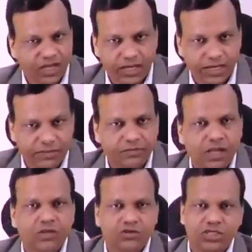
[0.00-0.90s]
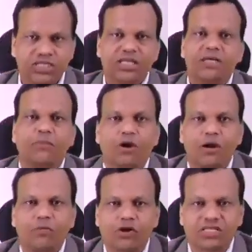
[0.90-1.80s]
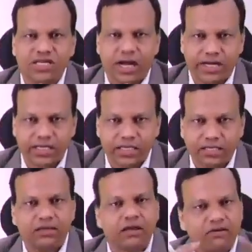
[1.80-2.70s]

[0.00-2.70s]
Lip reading: Clear? So these are the important points regarding the